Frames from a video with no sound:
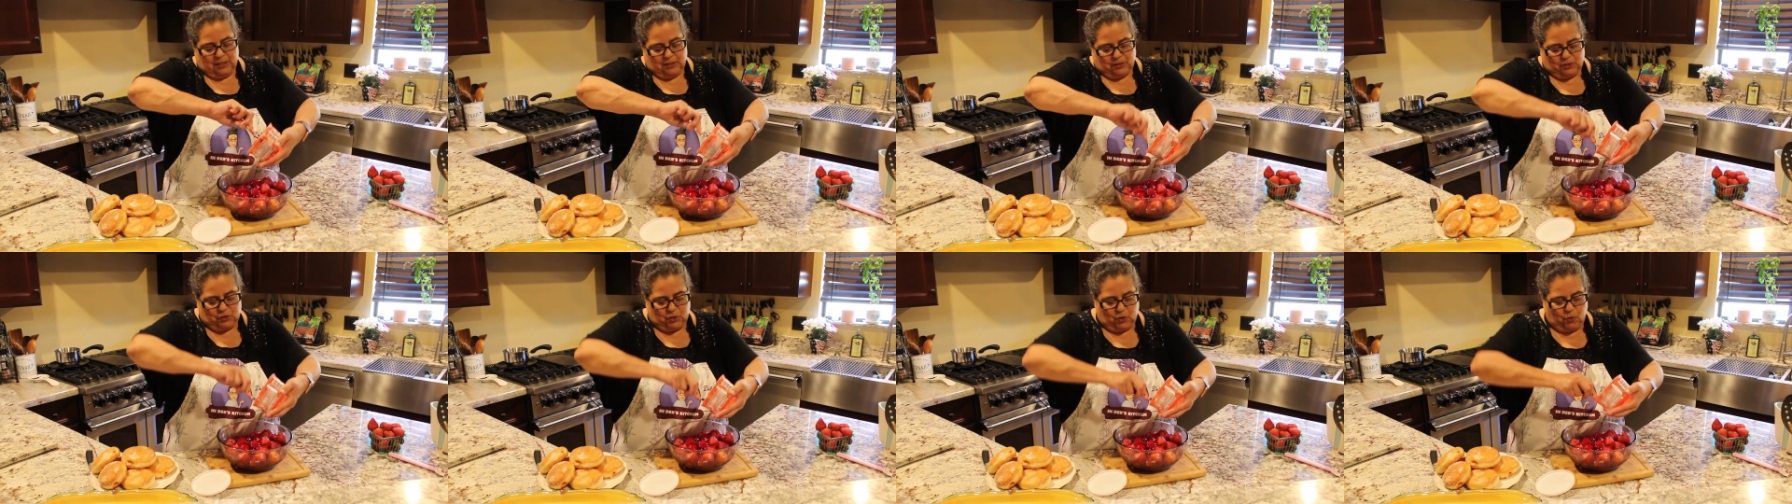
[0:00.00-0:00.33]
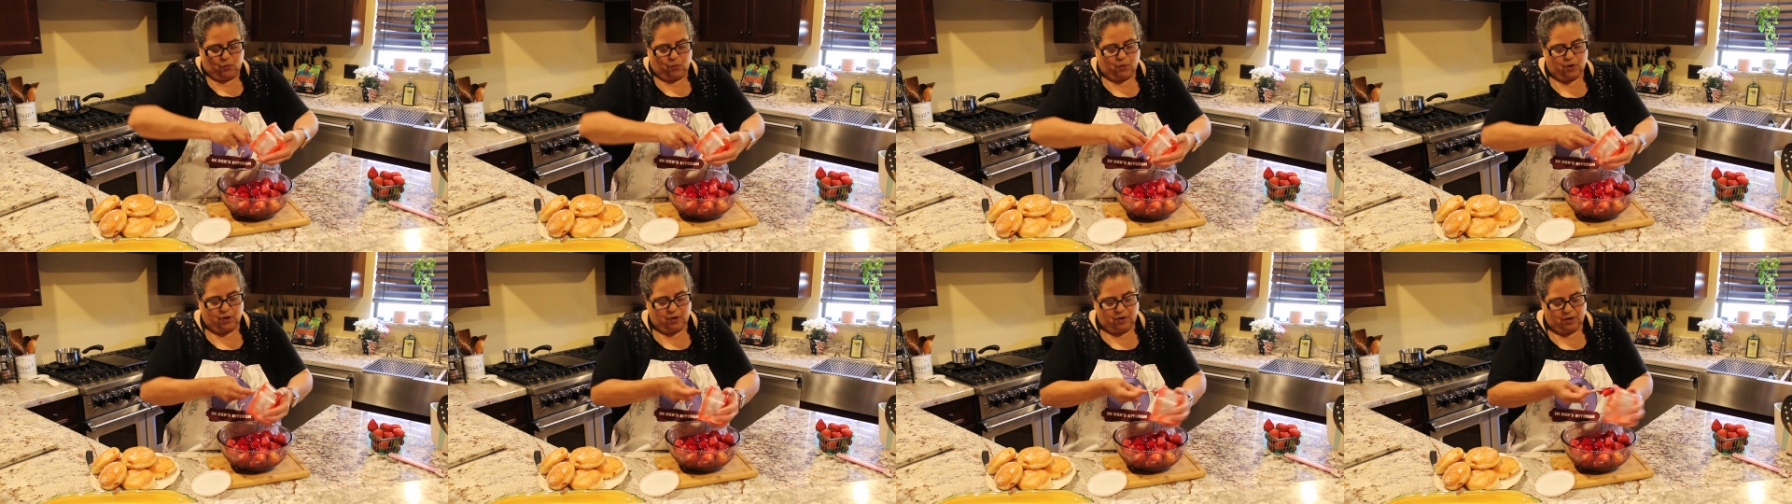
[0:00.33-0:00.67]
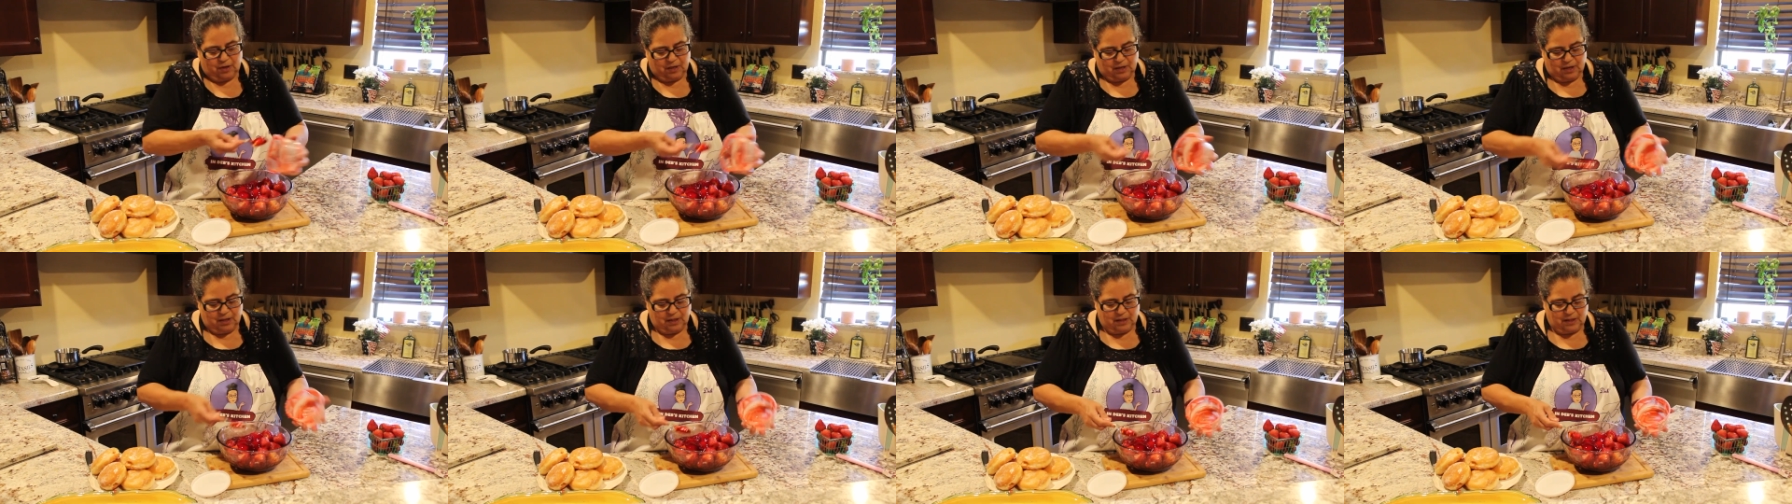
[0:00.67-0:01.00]
So
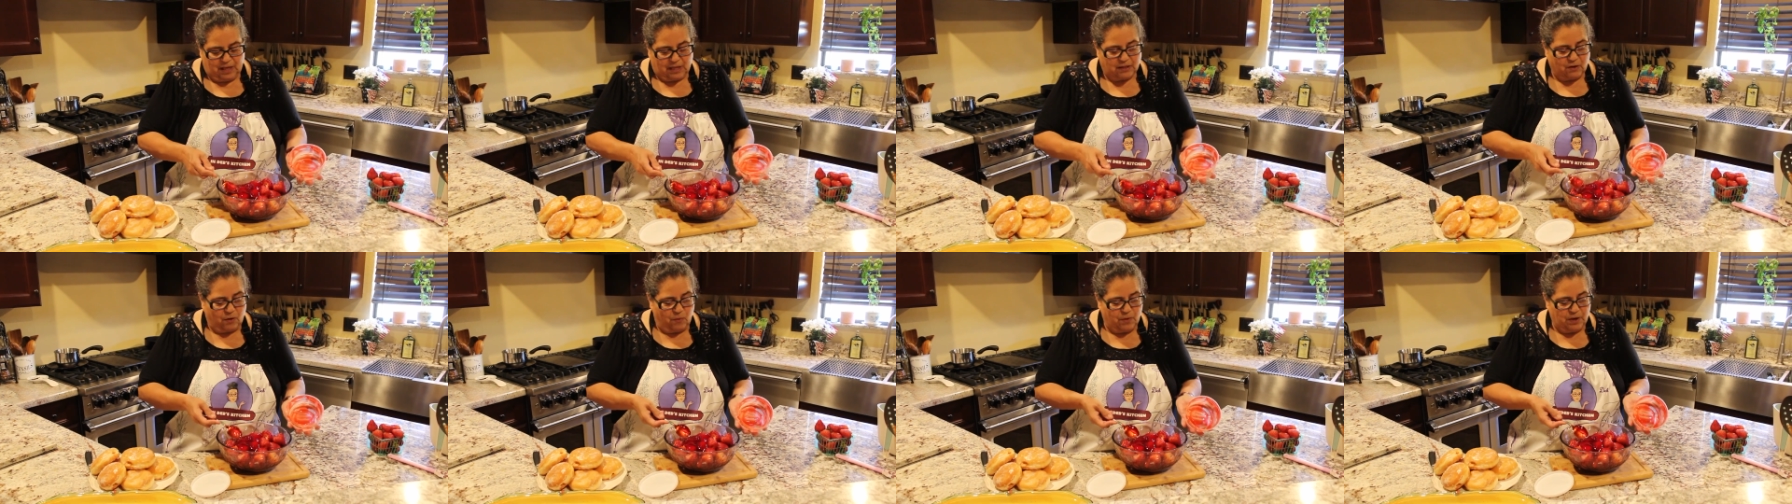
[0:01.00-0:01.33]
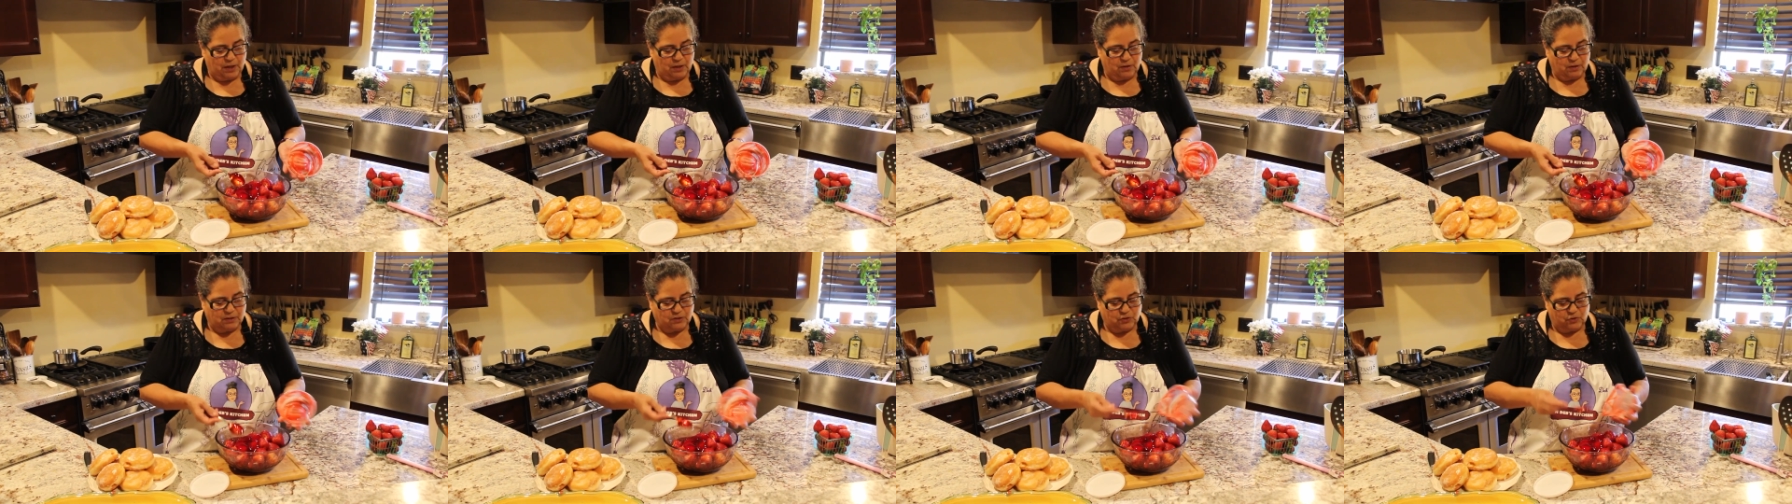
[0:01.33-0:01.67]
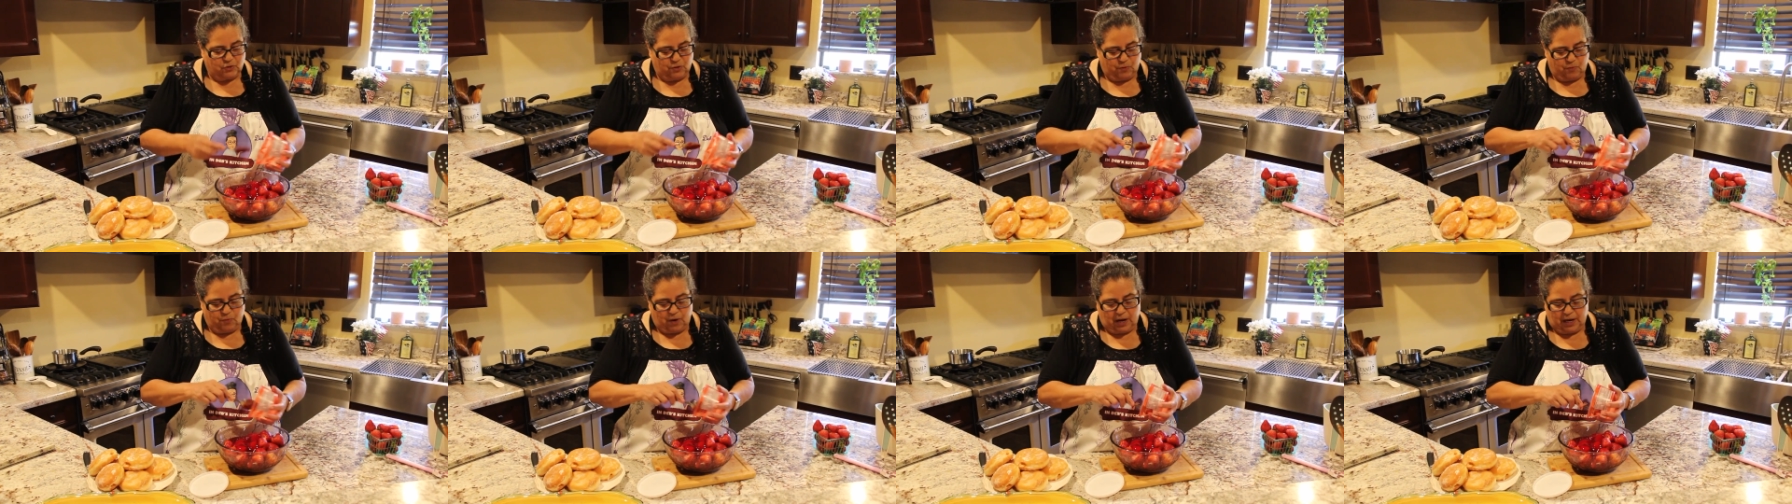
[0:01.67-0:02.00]
that already looks
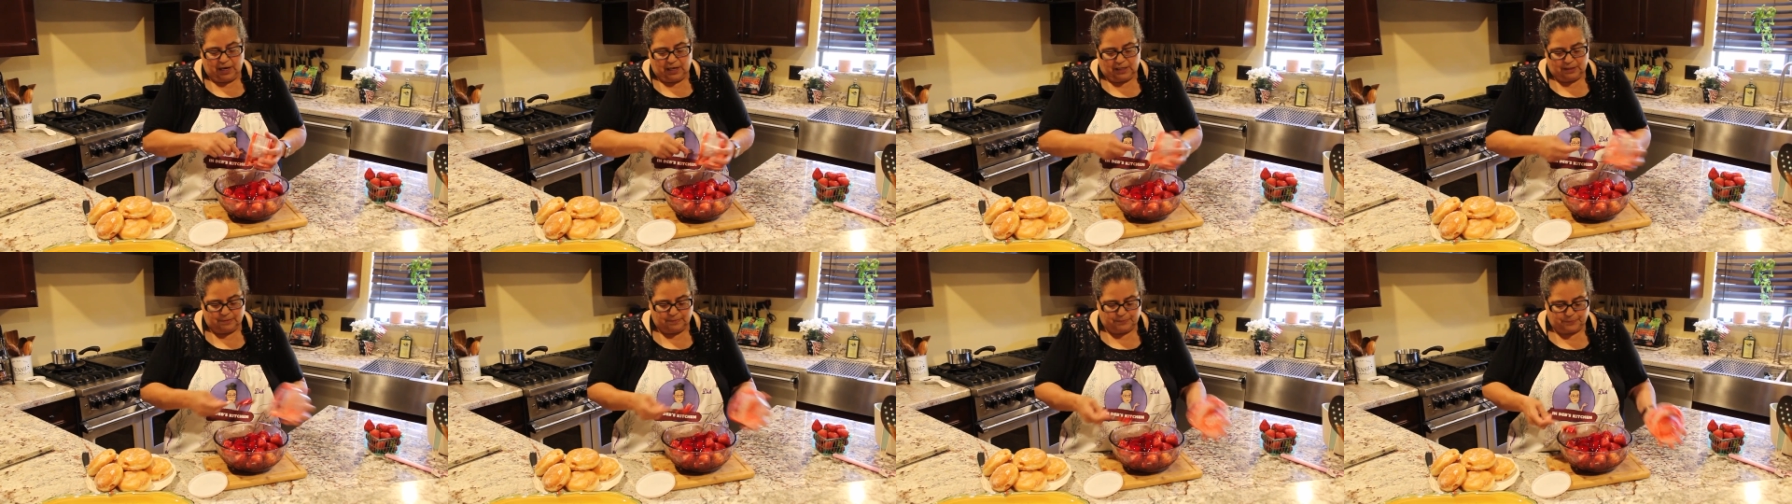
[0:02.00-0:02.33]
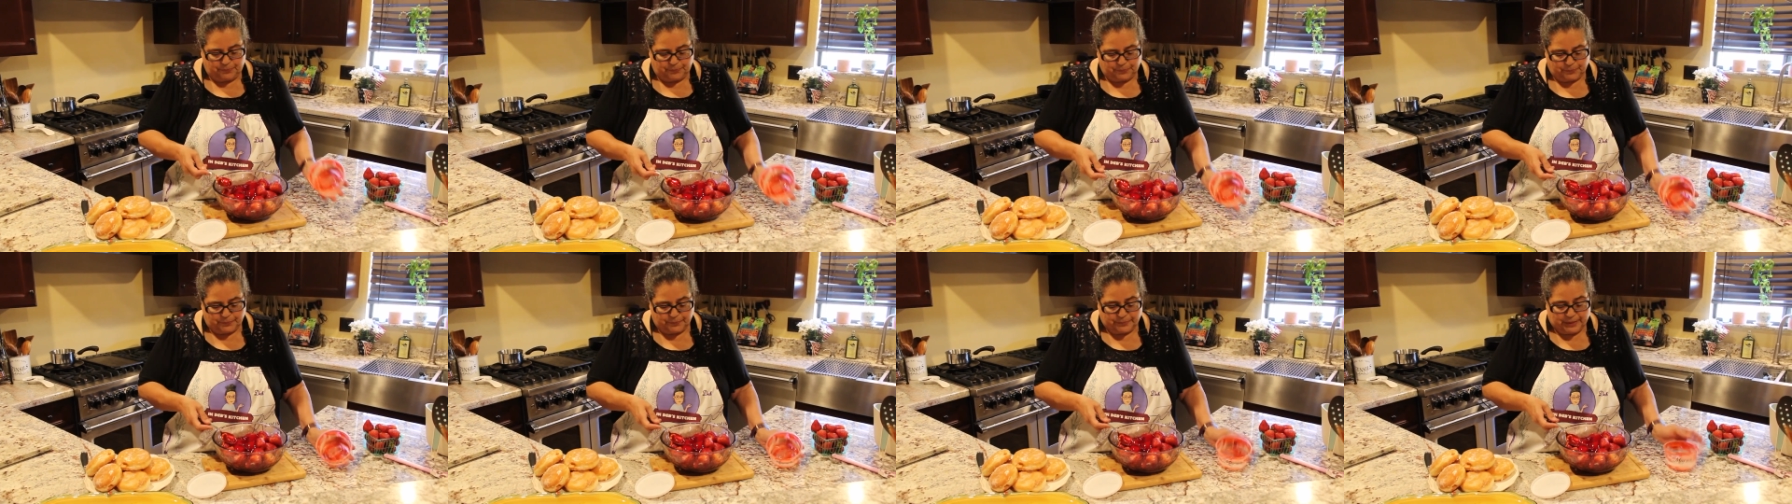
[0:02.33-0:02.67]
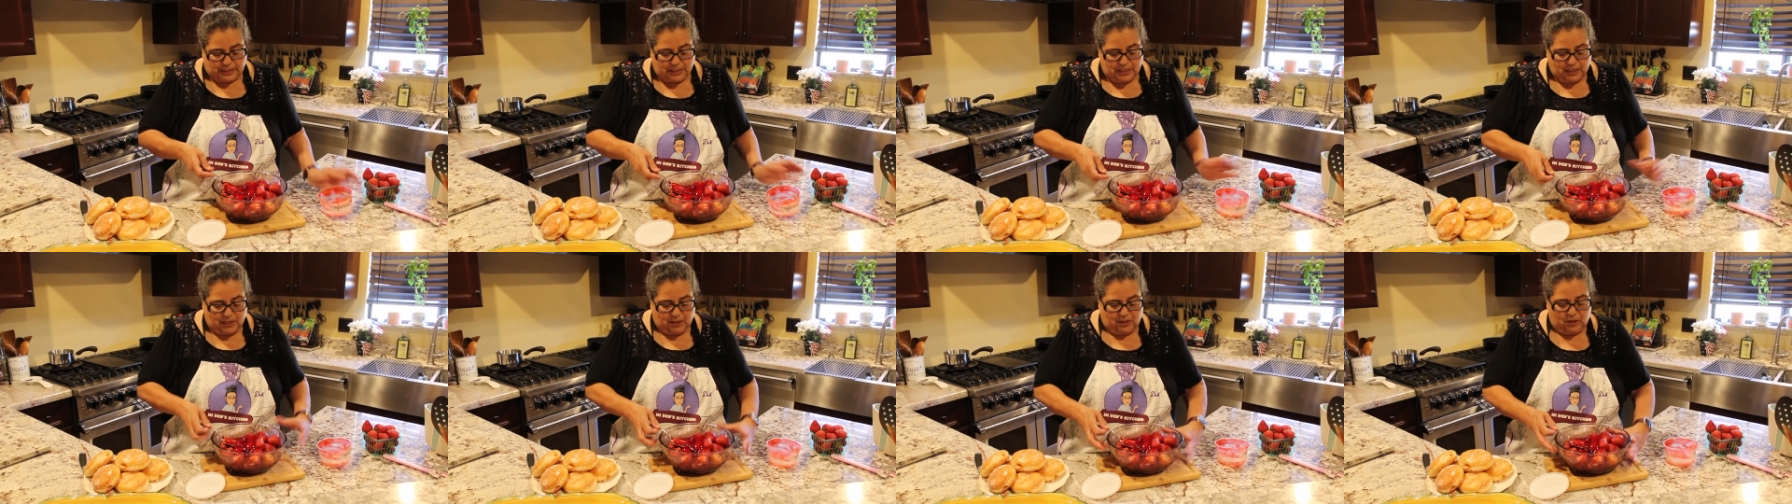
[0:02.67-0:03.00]
good, right?
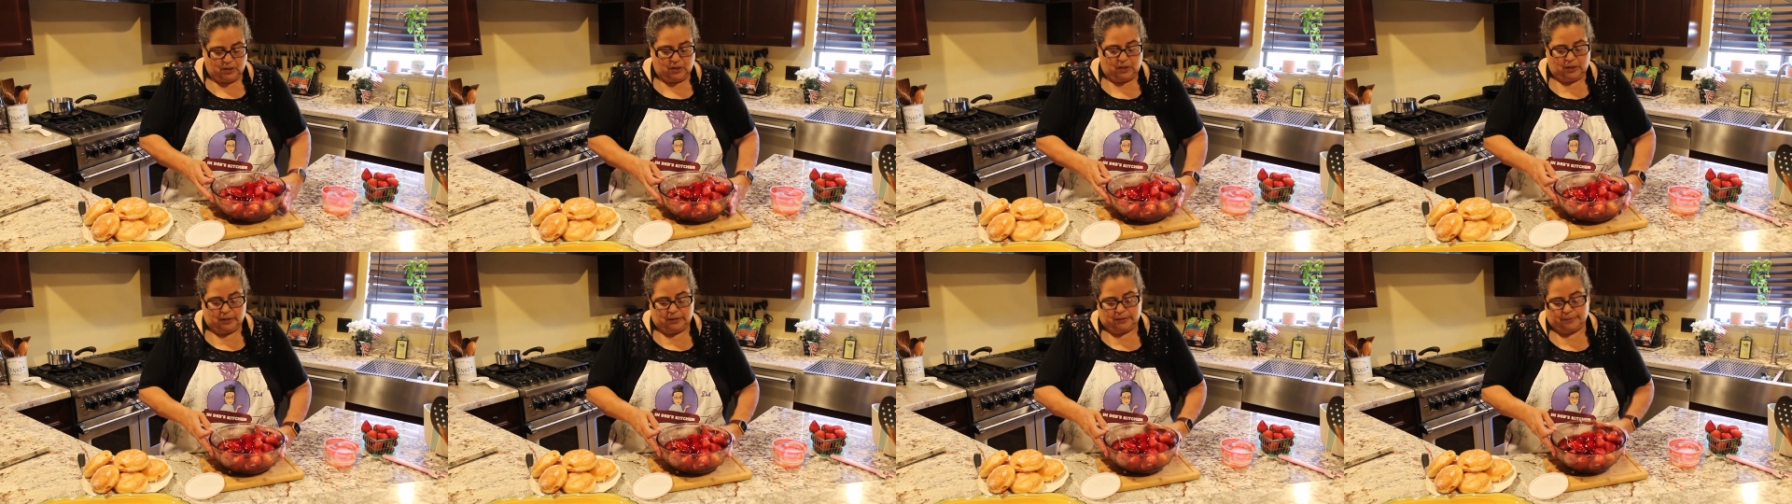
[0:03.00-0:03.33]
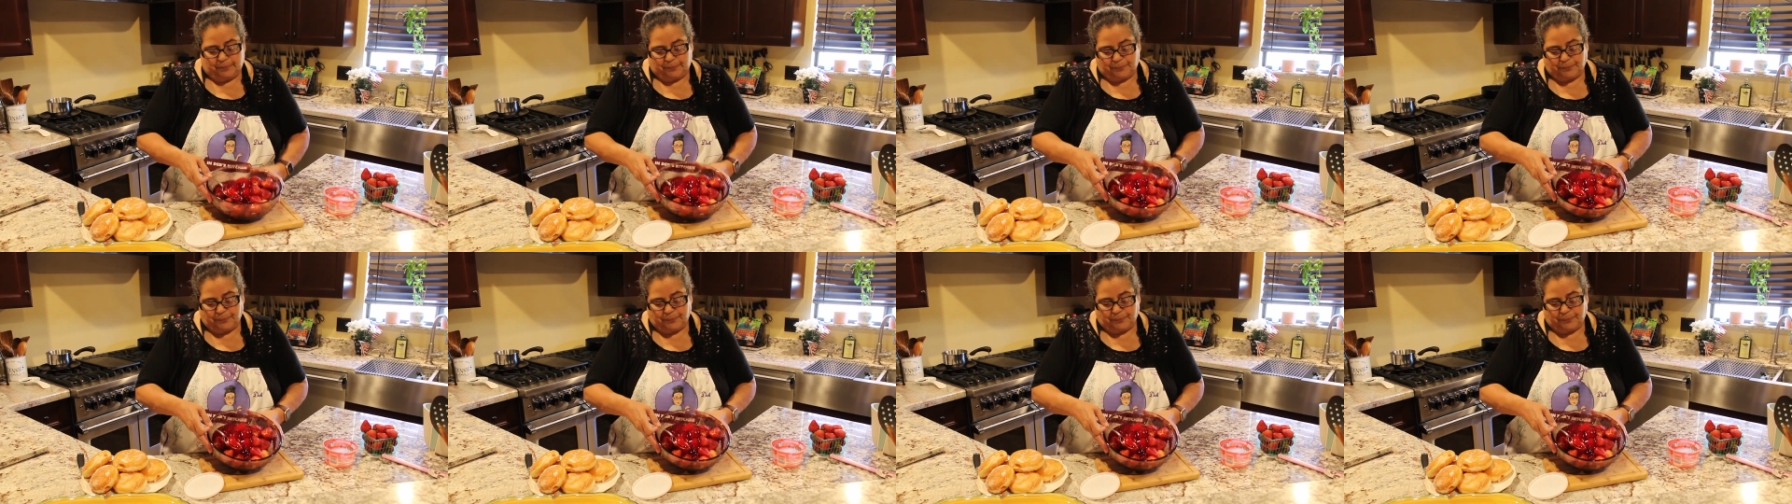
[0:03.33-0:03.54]
But